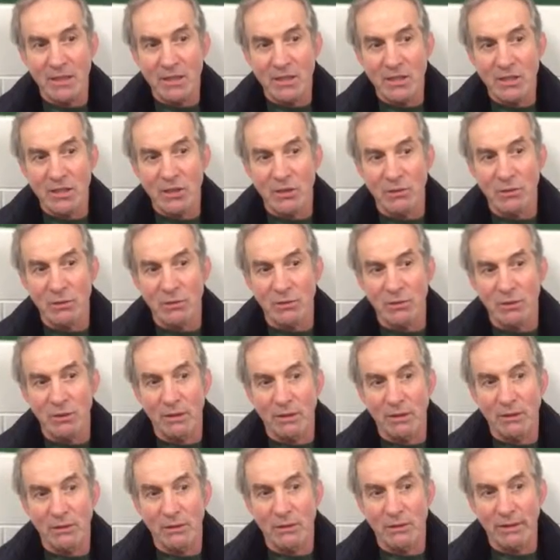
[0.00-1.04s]
So
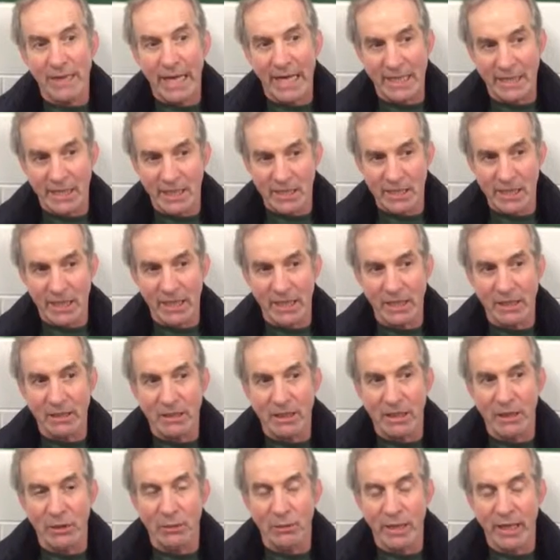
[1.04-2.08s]
last night
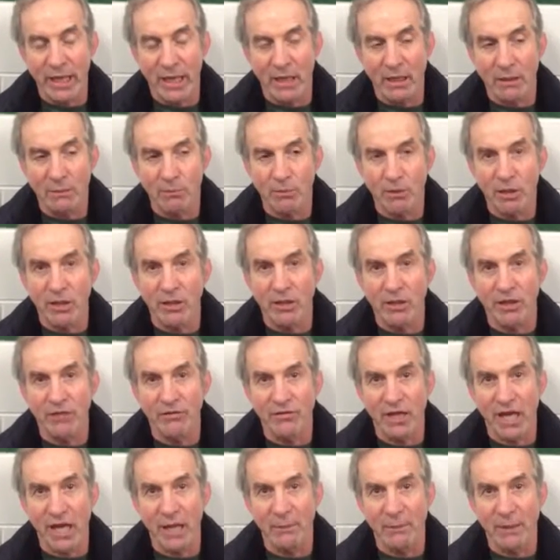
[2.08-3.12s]
we had a pretty
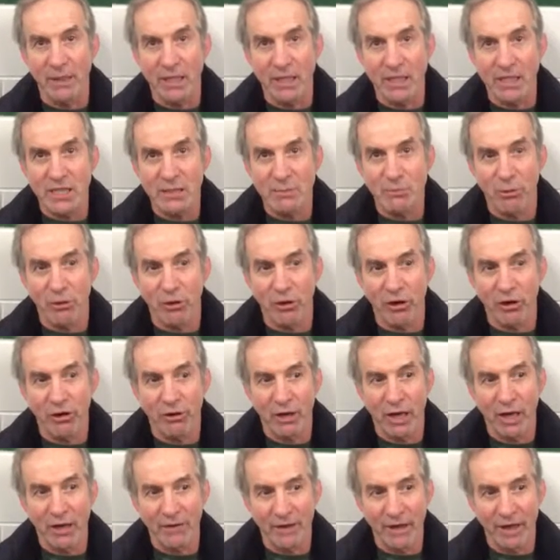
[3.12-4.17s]
tough game against Port
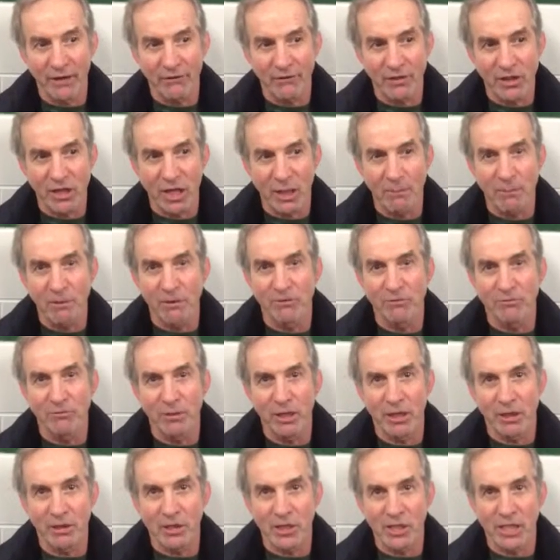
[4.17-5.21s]
Huron. They have a couple of
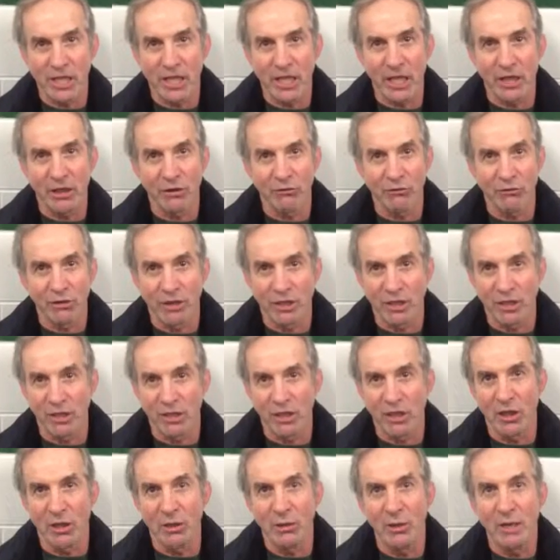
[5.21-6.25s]
players that can really
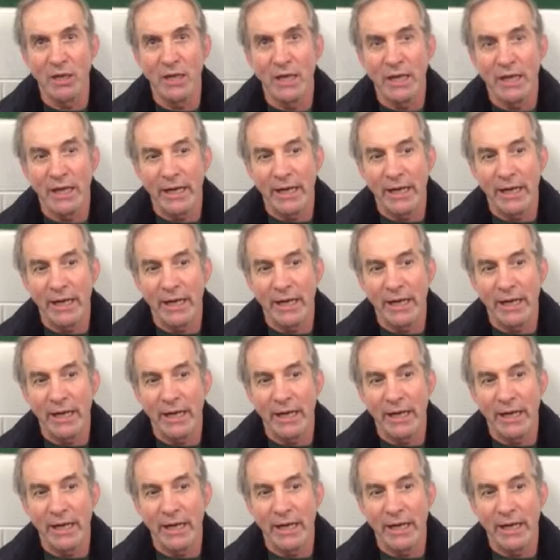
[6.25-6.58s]
go.